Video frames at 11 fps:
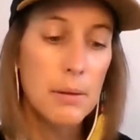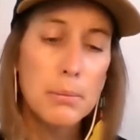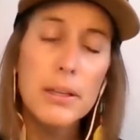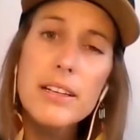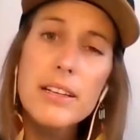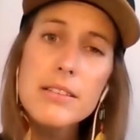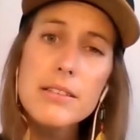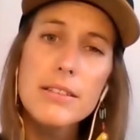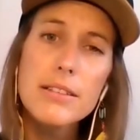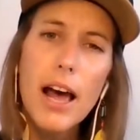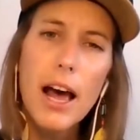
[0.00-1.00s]
please
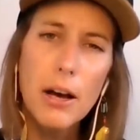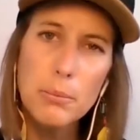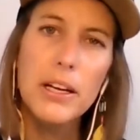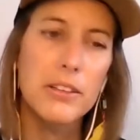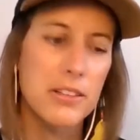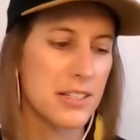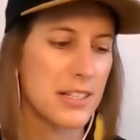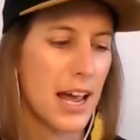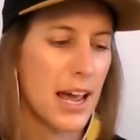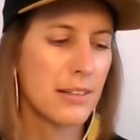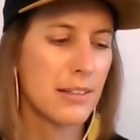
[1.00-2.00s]
help me
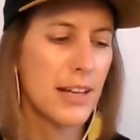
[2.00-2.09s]
understand